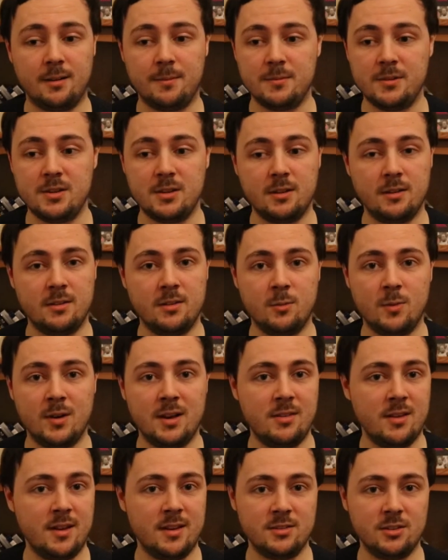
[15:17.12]
you know, and the way
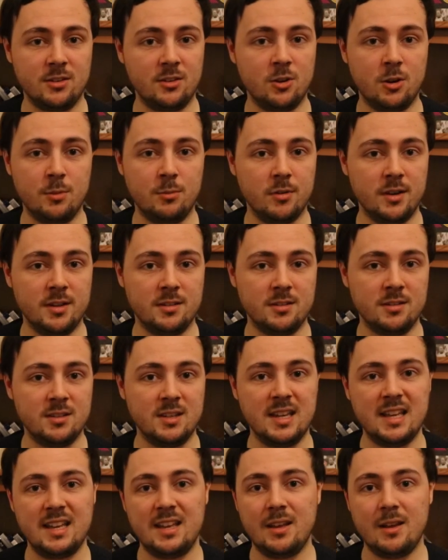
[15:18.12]
that is incorporated
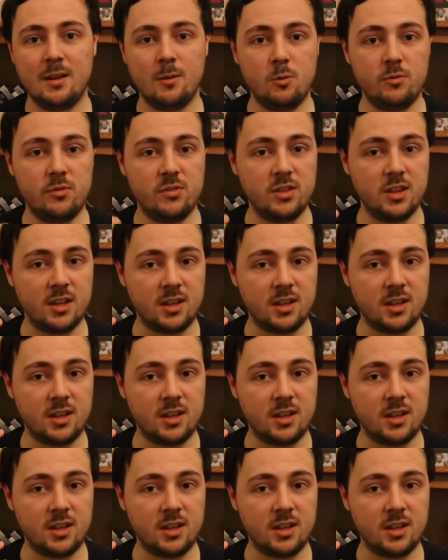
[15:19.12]
within